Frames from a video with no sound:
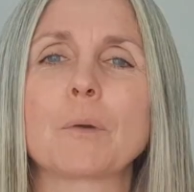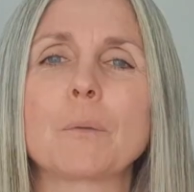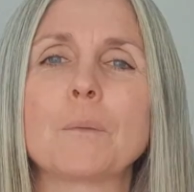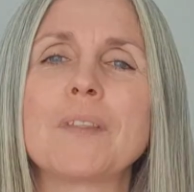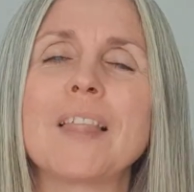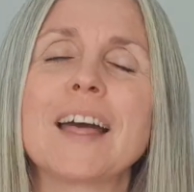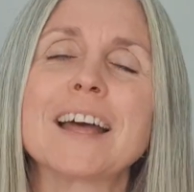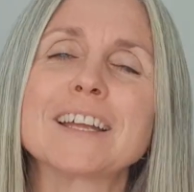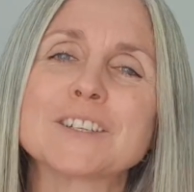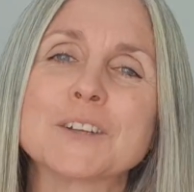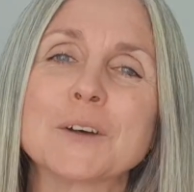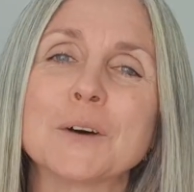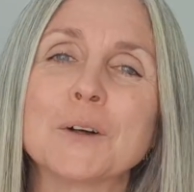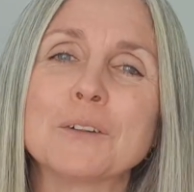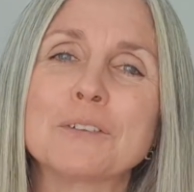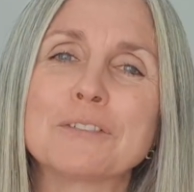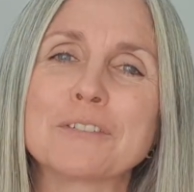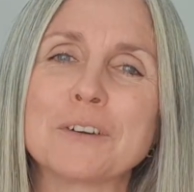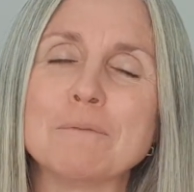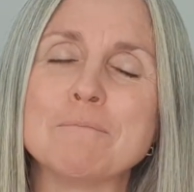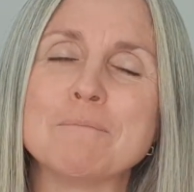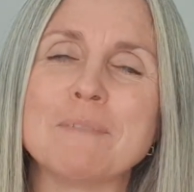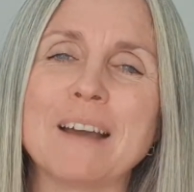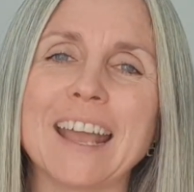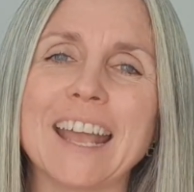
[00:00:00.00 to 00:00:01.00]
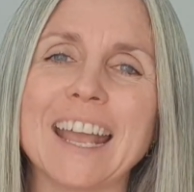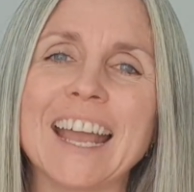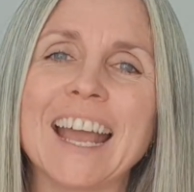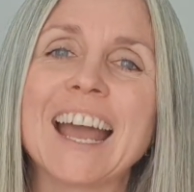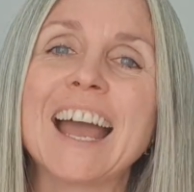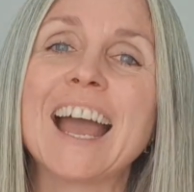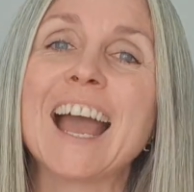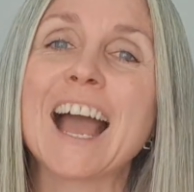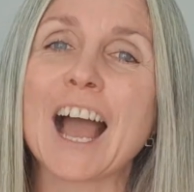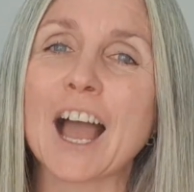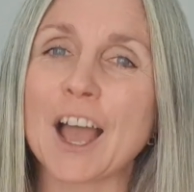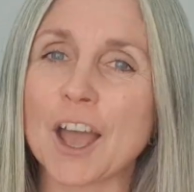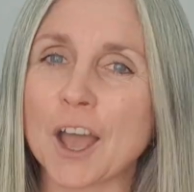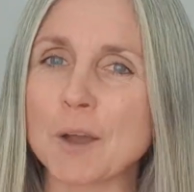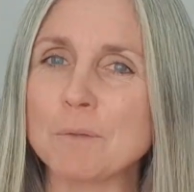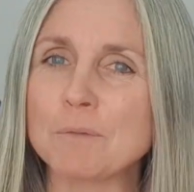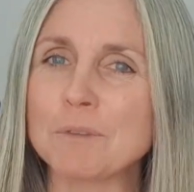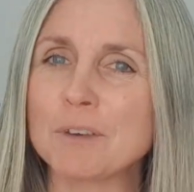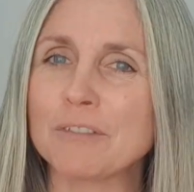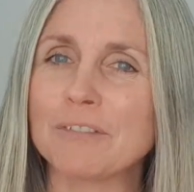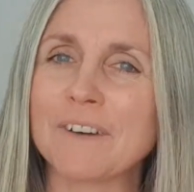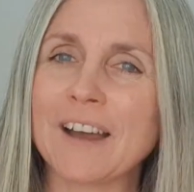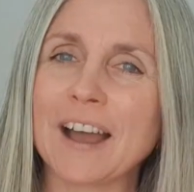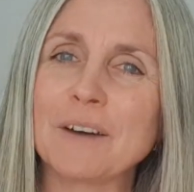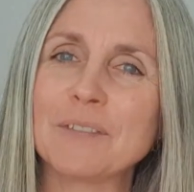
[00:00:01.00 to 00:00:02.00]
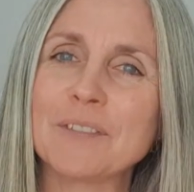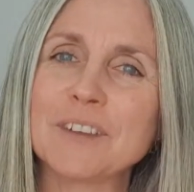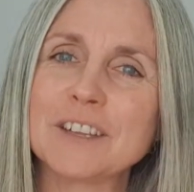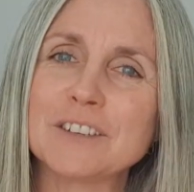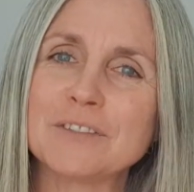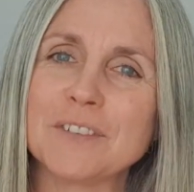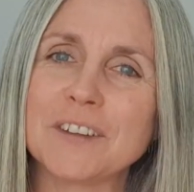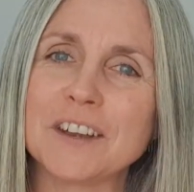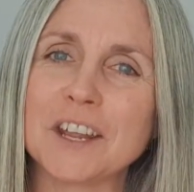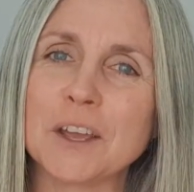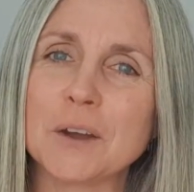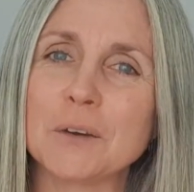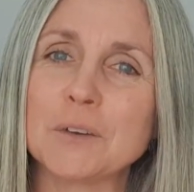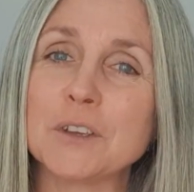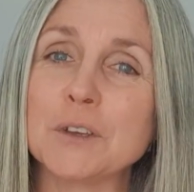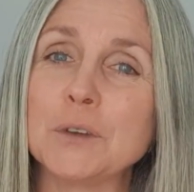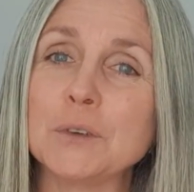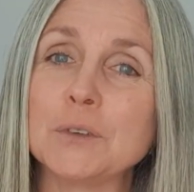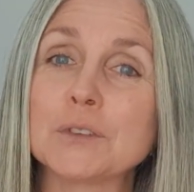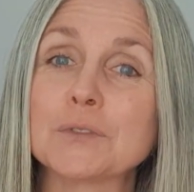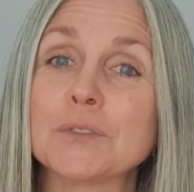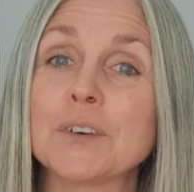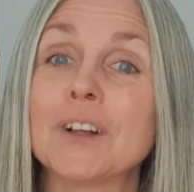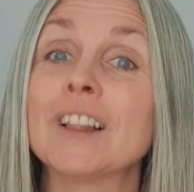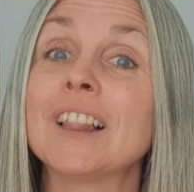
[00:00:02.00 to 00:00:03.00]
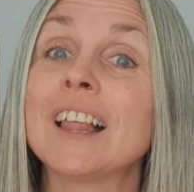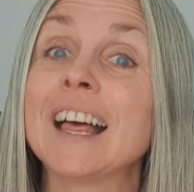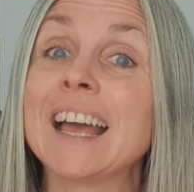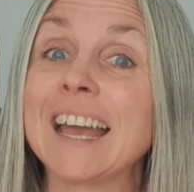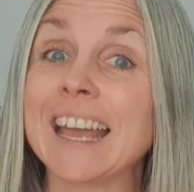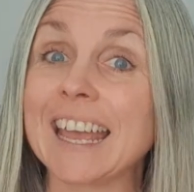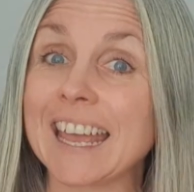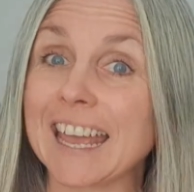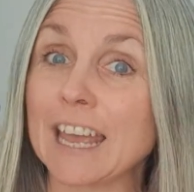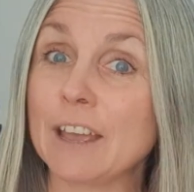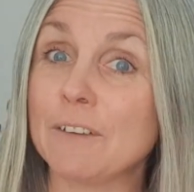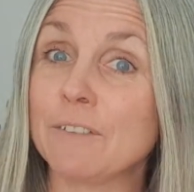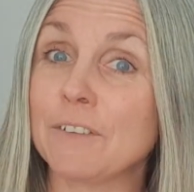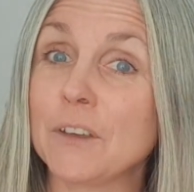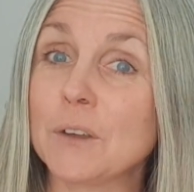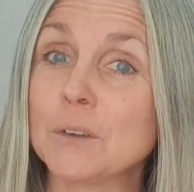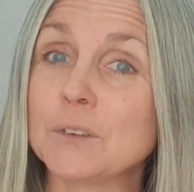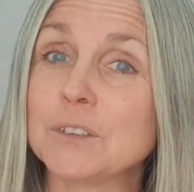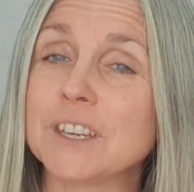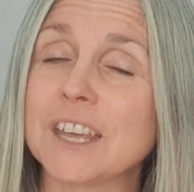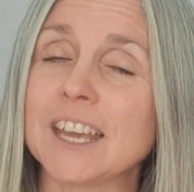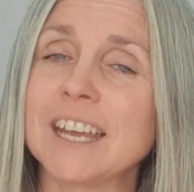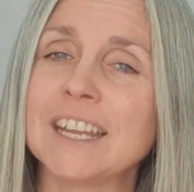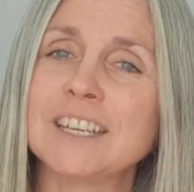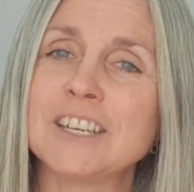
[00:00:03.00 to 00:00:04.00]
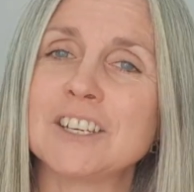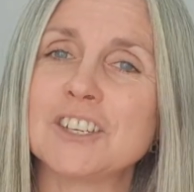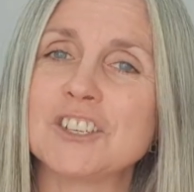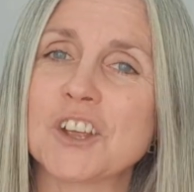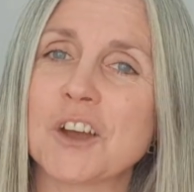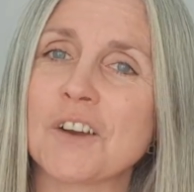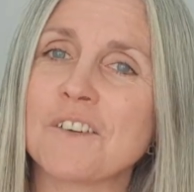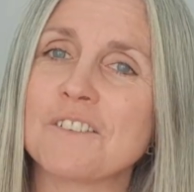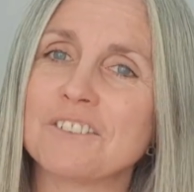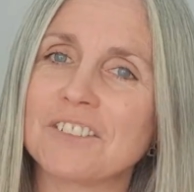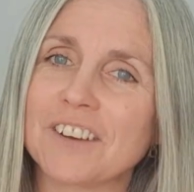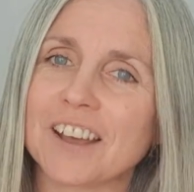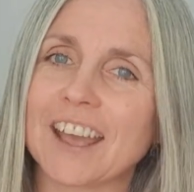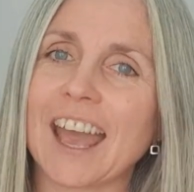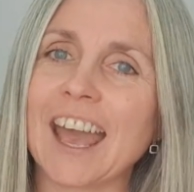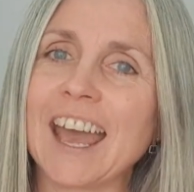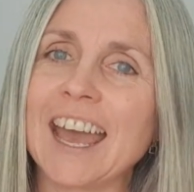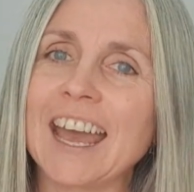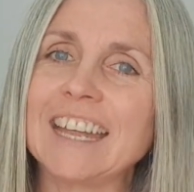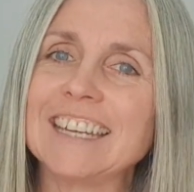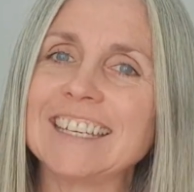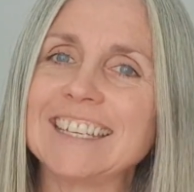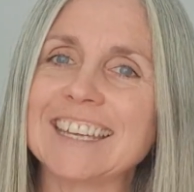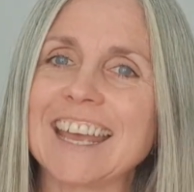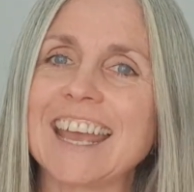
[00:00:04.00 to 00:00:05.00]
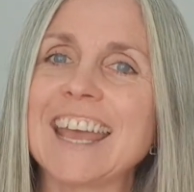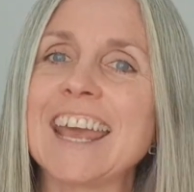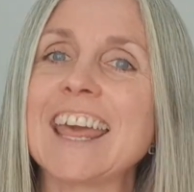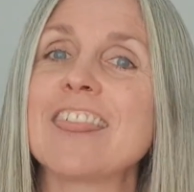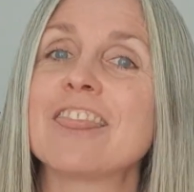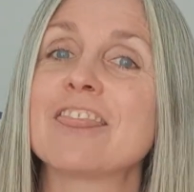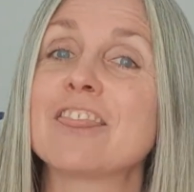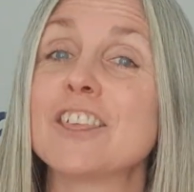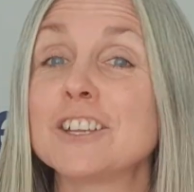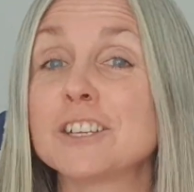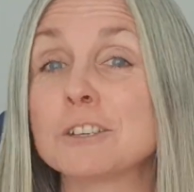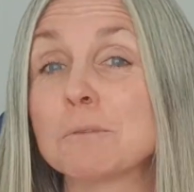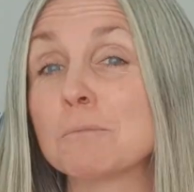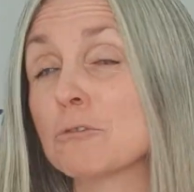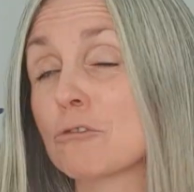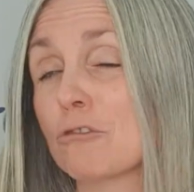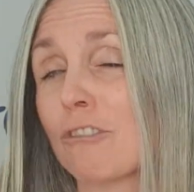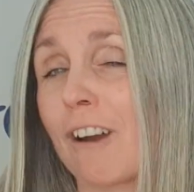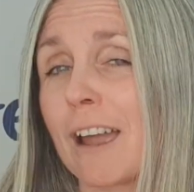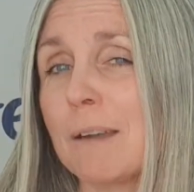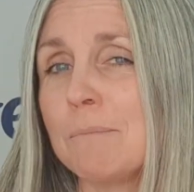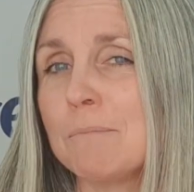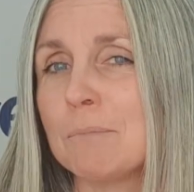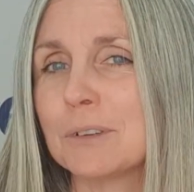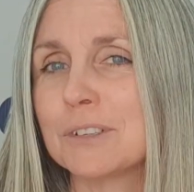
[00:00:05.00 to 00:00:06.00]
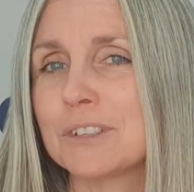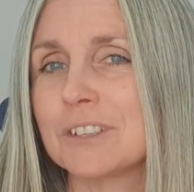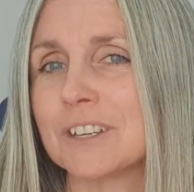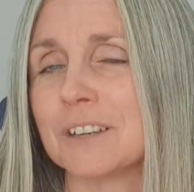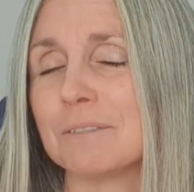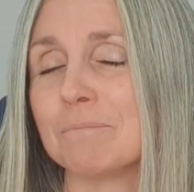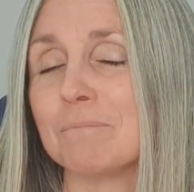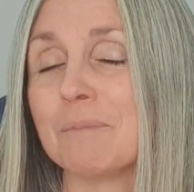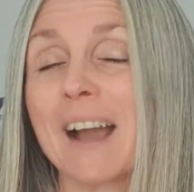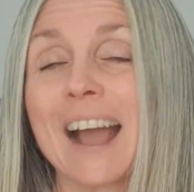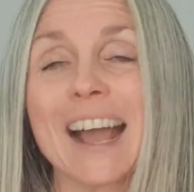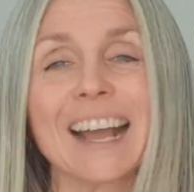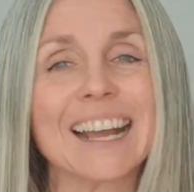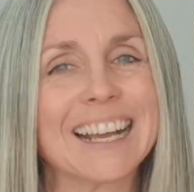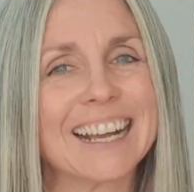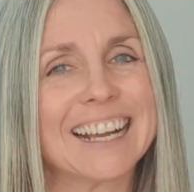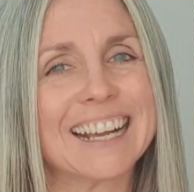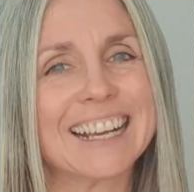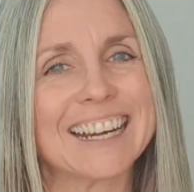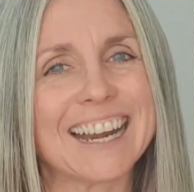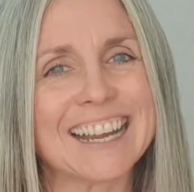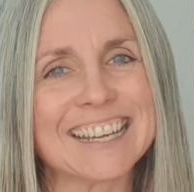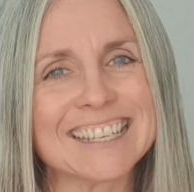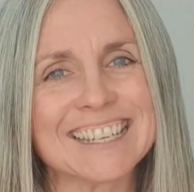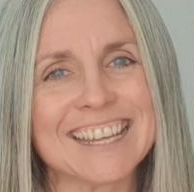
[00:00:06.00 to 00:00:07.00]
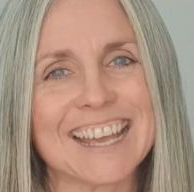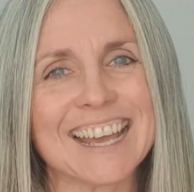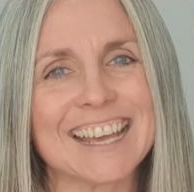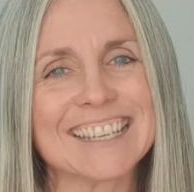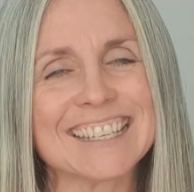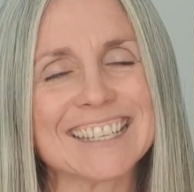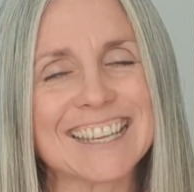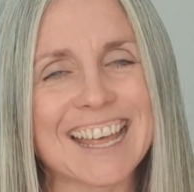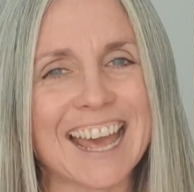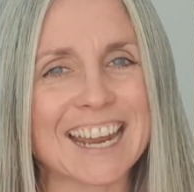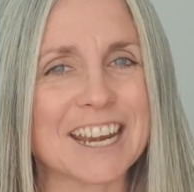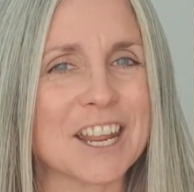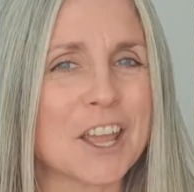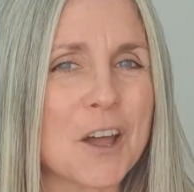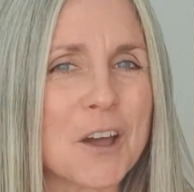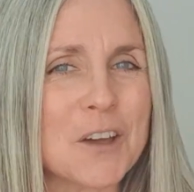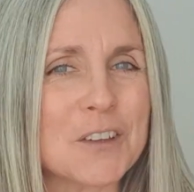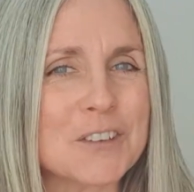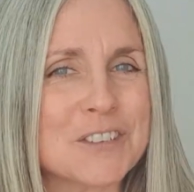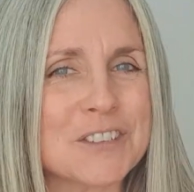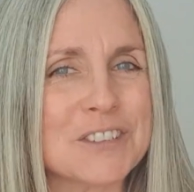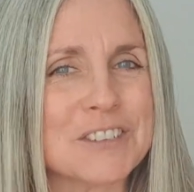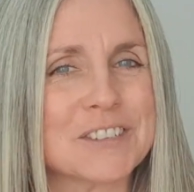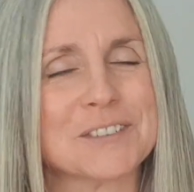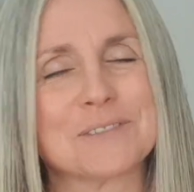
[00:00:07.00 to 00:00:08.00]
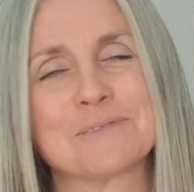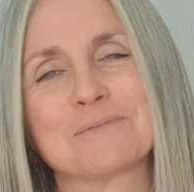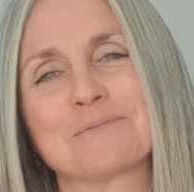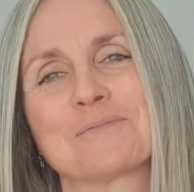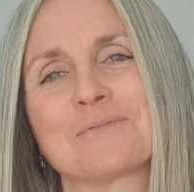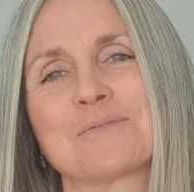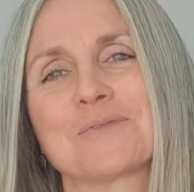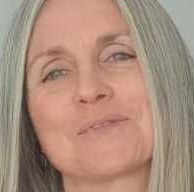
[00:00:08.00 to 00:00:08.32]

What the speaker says: Well, that's all from me. I hope you found this video useful. If you did, don't forget to hit the subscribe button. Gracias, adios!